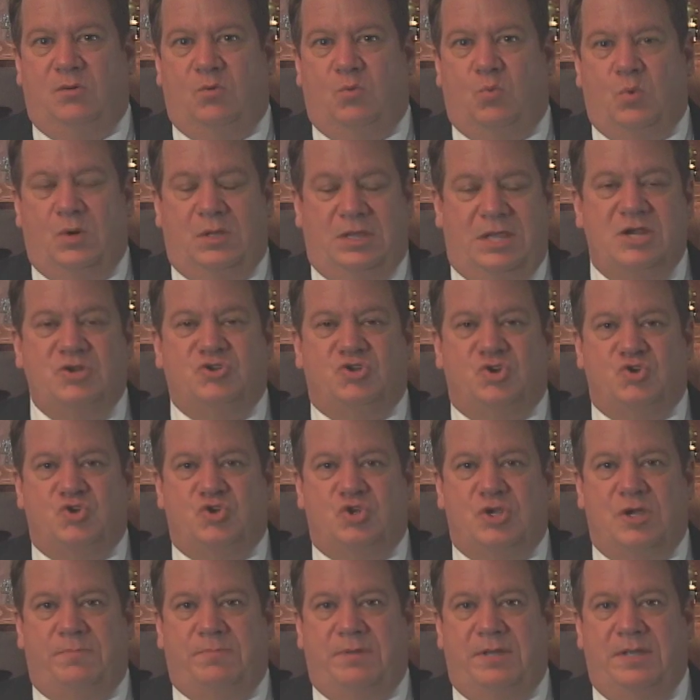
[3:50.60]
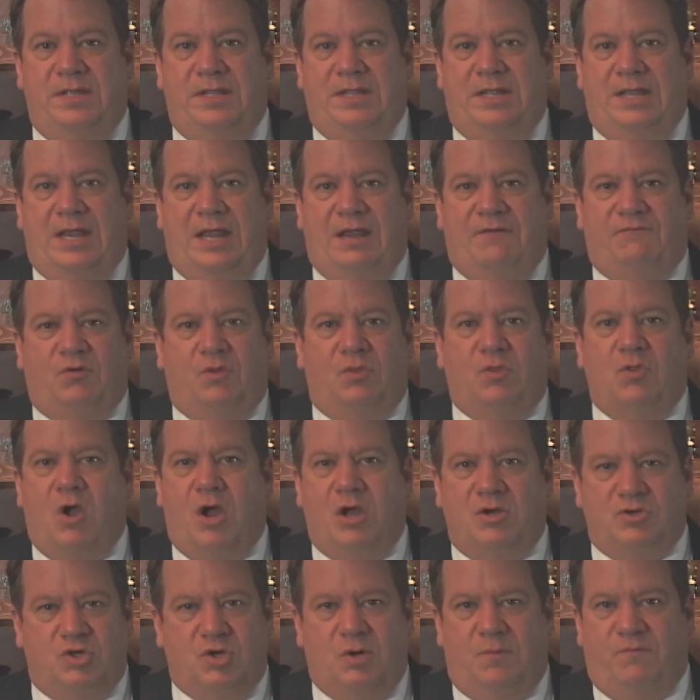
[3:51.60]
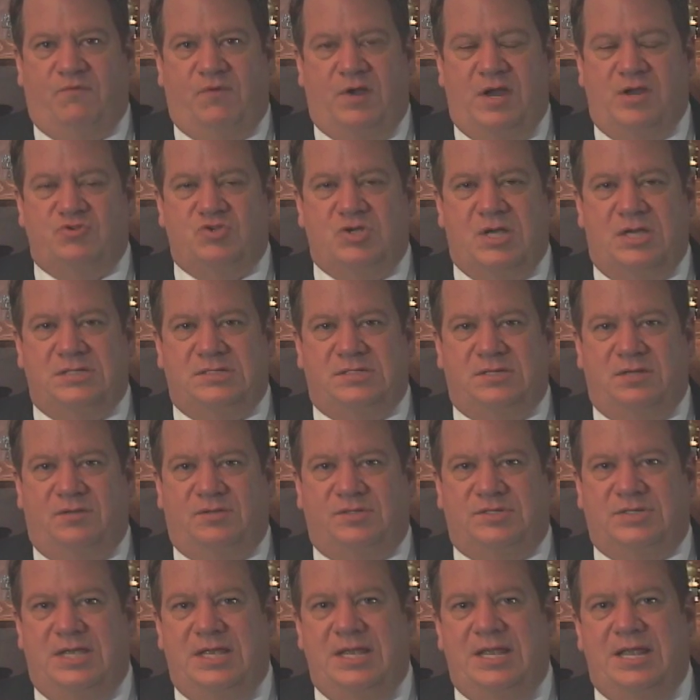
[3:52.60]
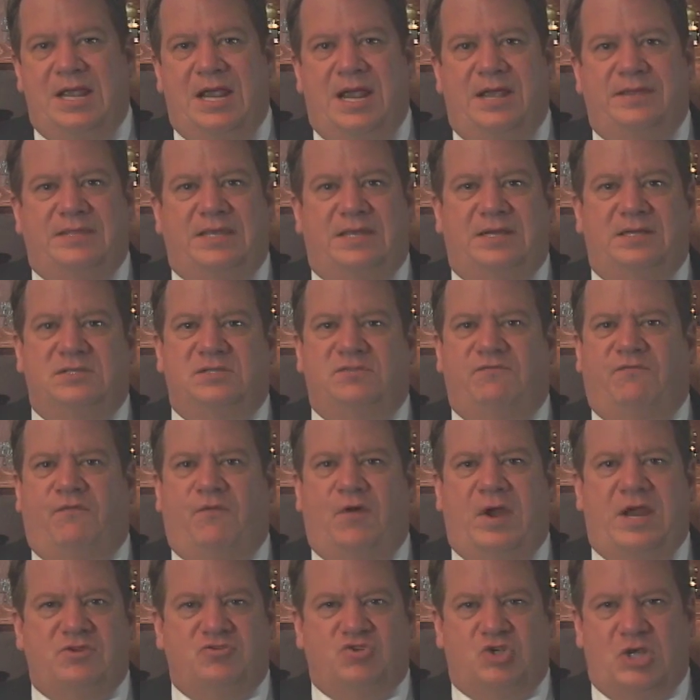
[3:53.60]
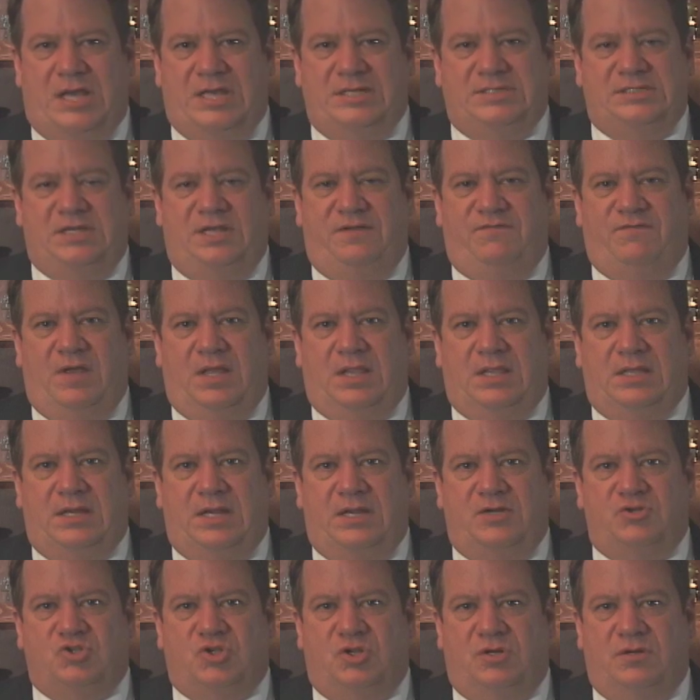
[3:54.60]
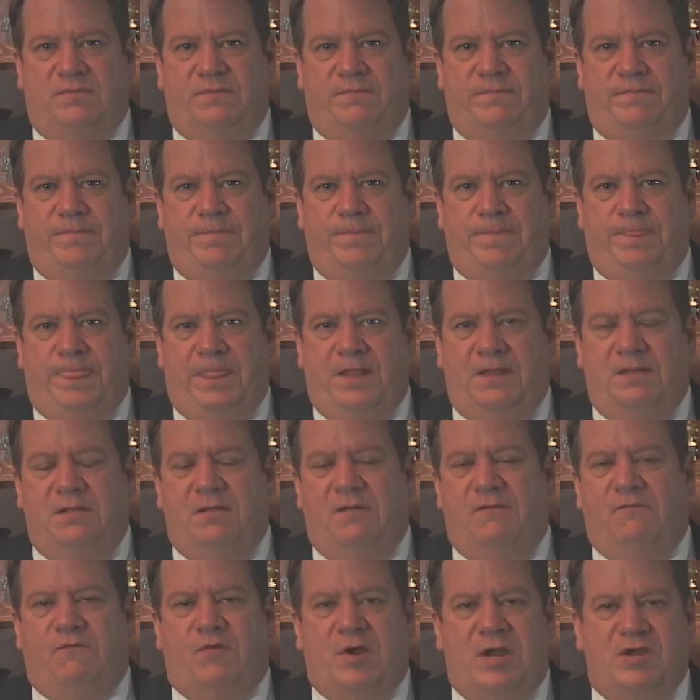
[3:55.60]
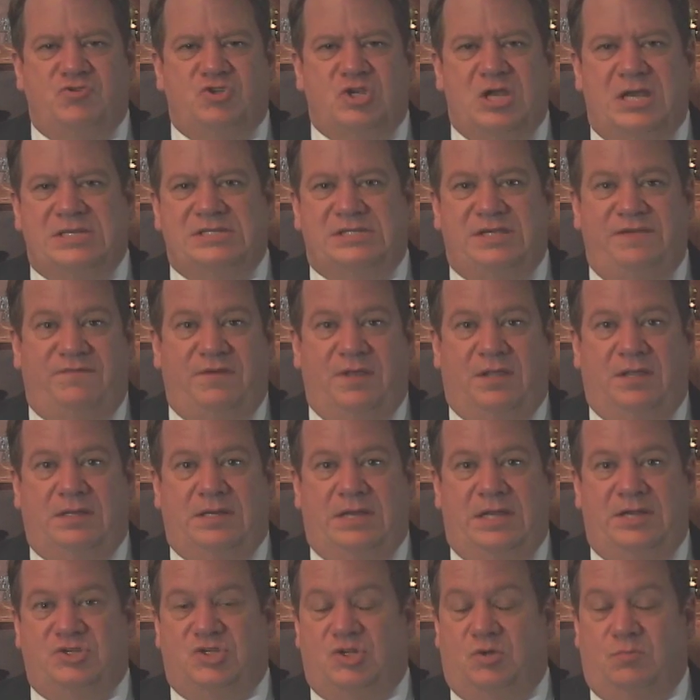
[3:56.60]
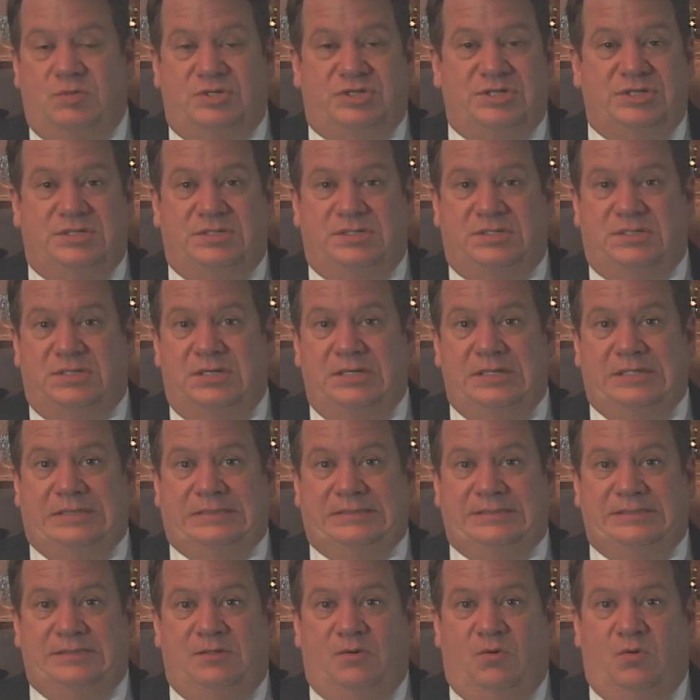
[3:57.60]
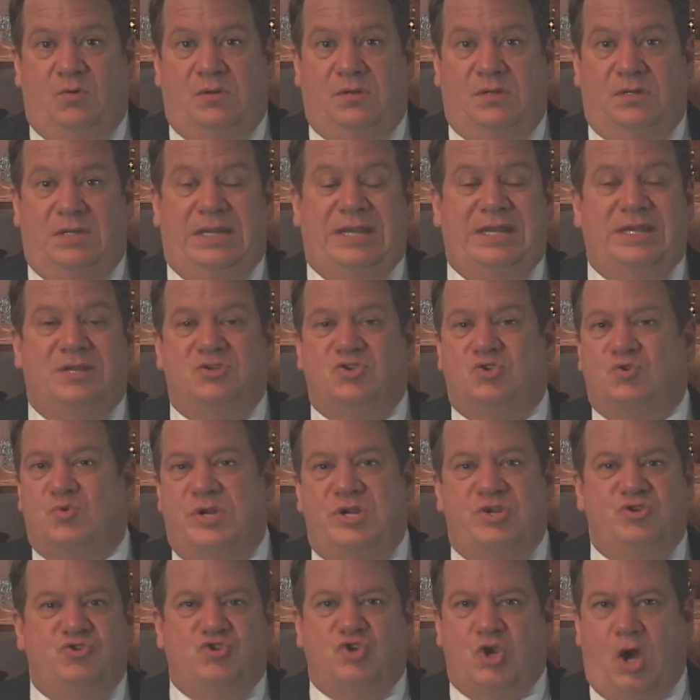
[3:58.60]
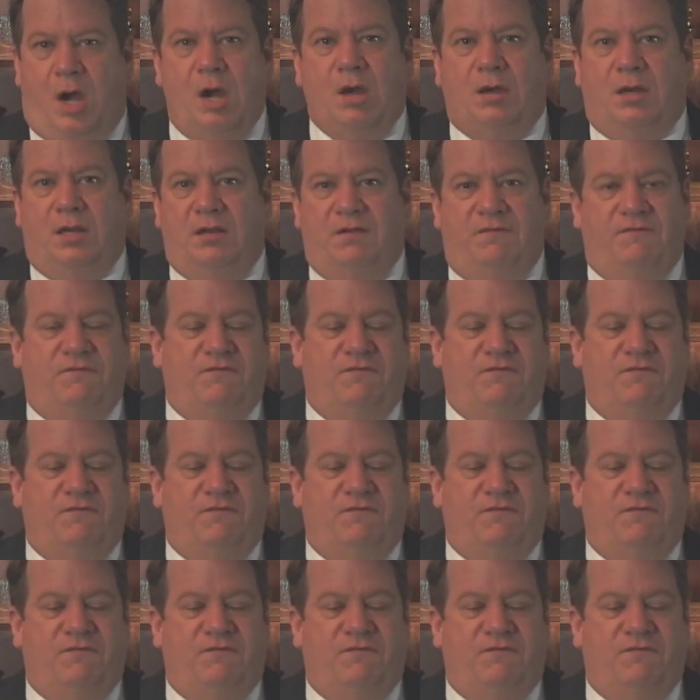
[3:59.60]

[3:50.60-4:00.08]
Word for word: relationship and for long-term franchise sales, and that is franchisee validation. Franchisee validation, which is industry jargon